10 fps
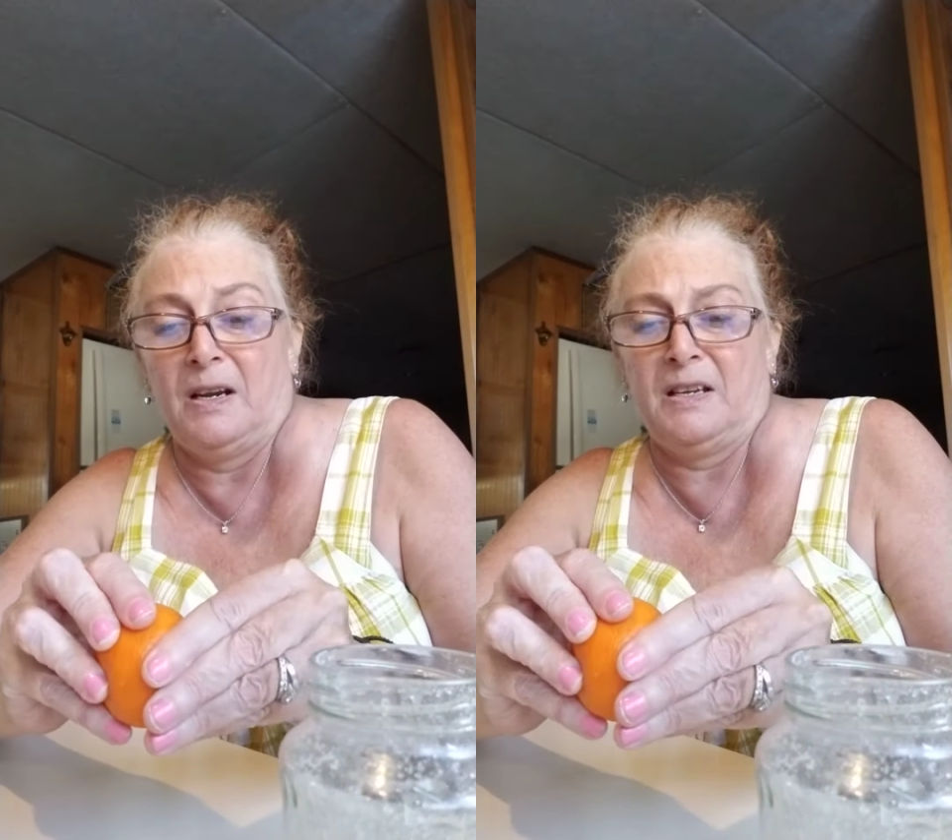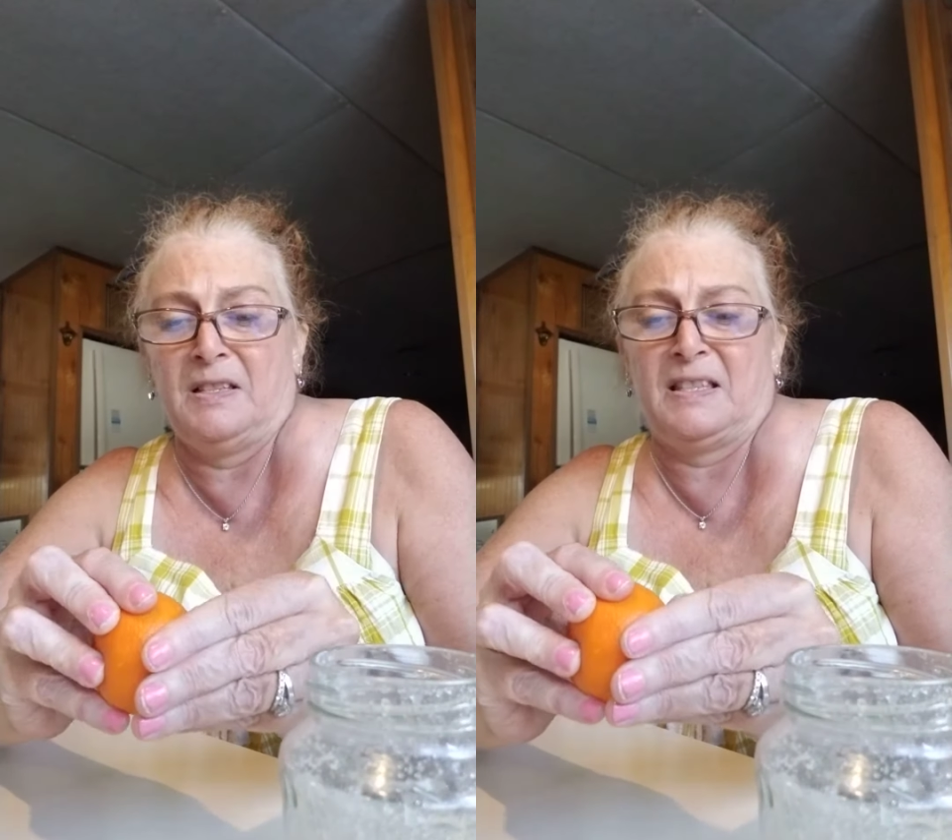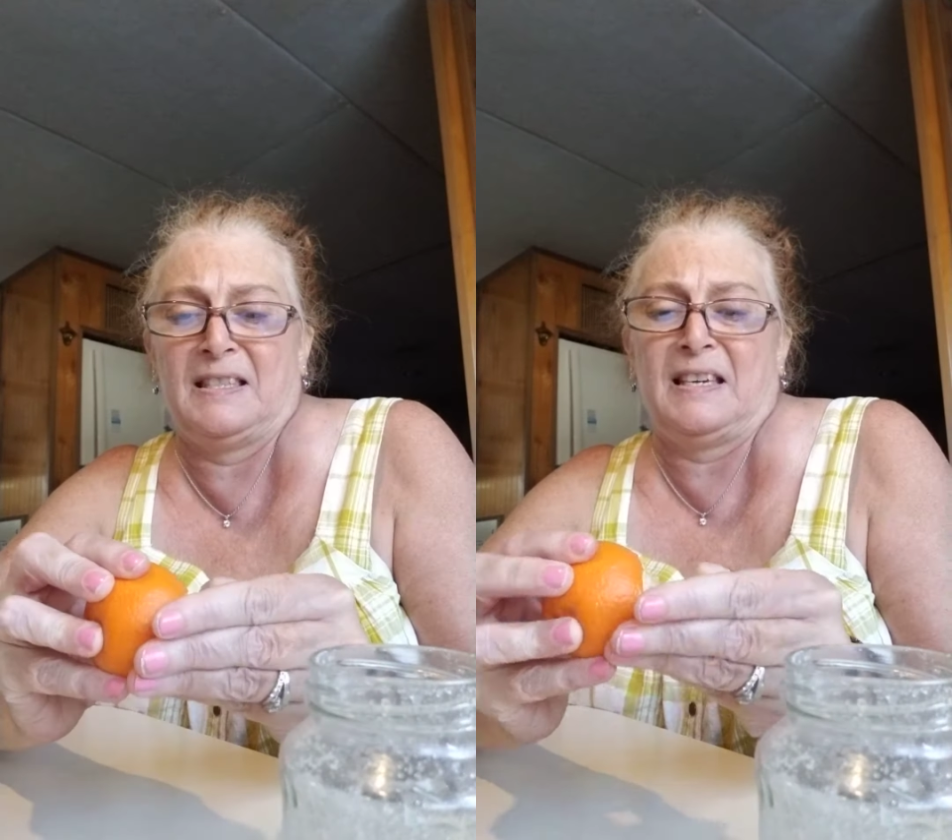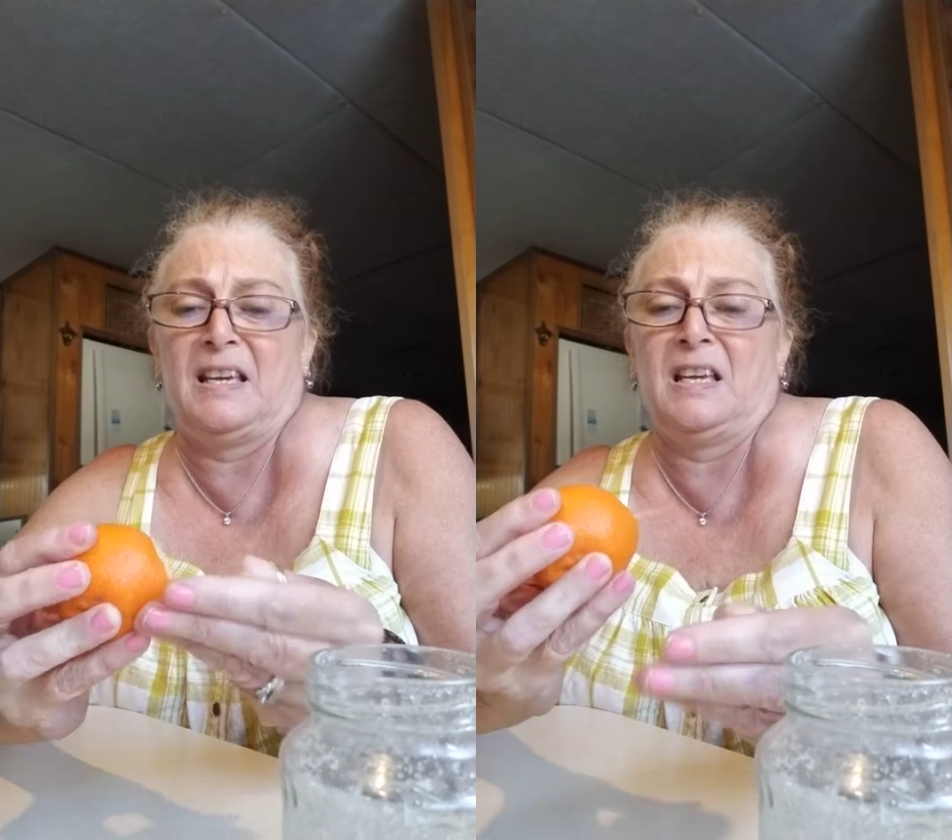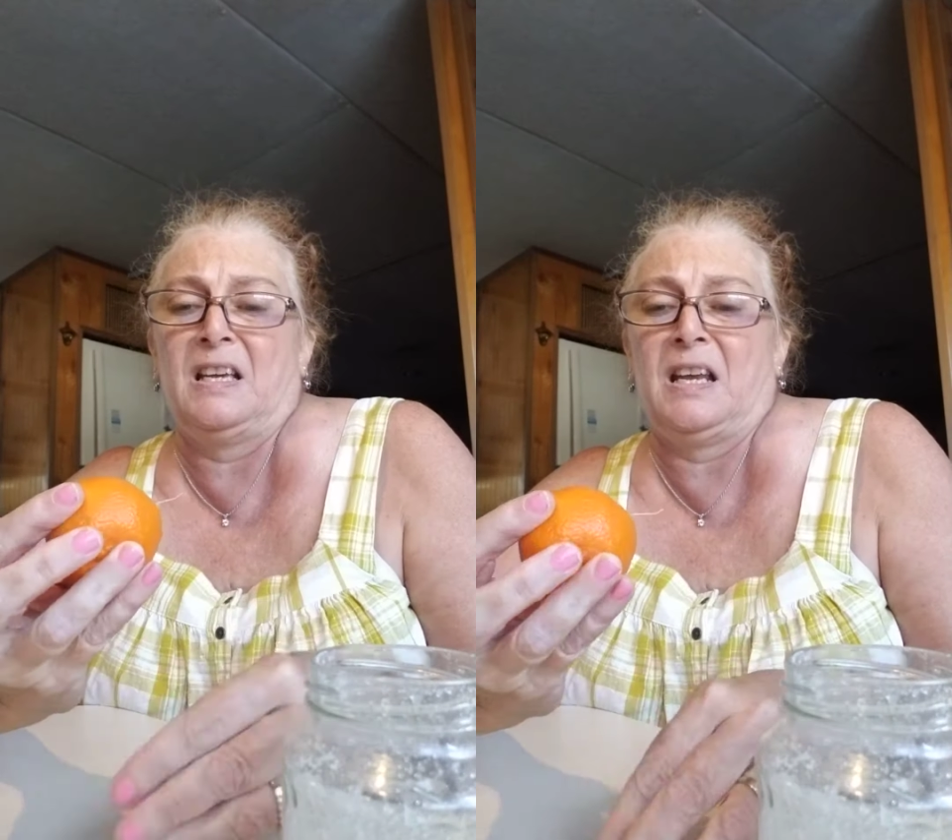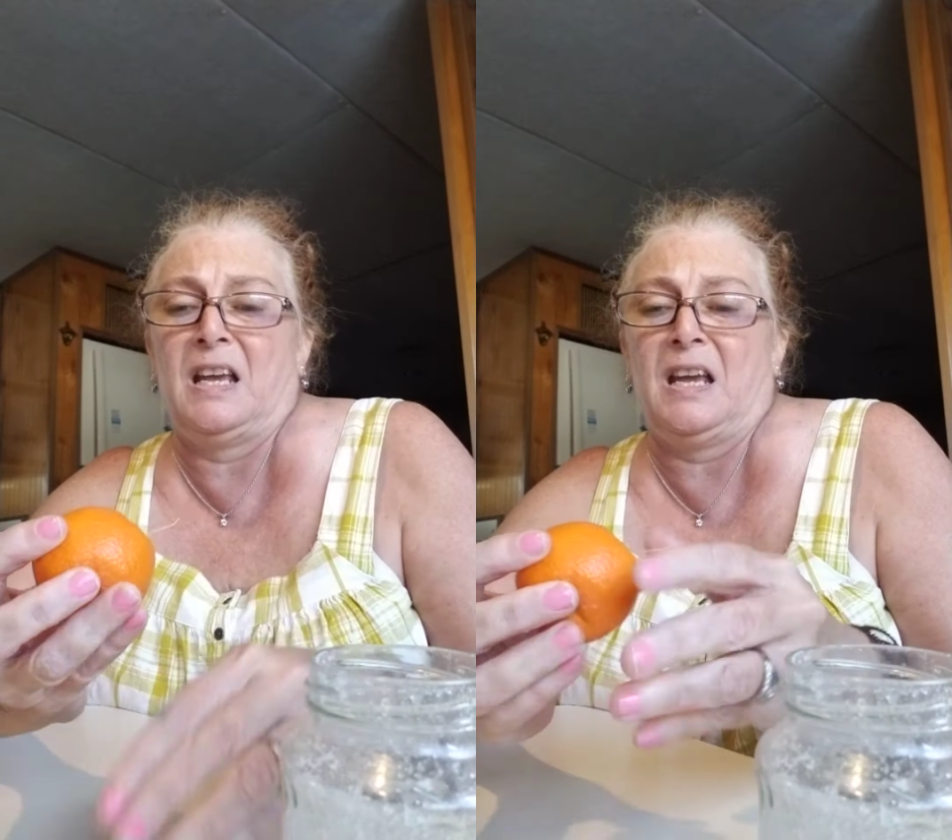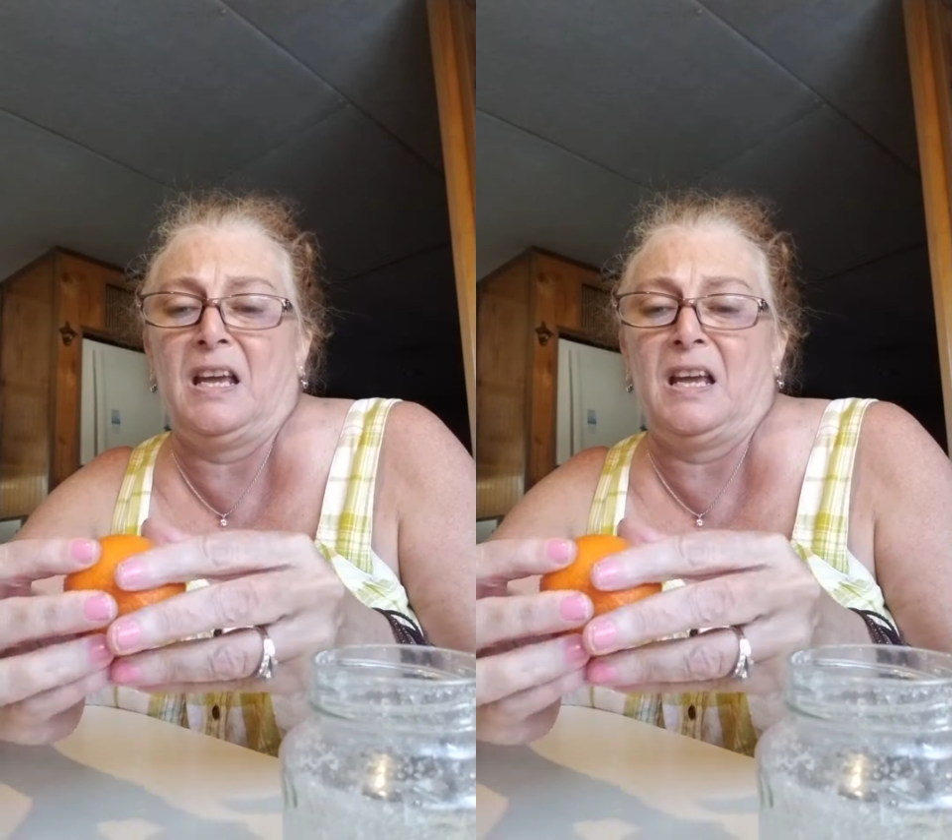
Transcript: And then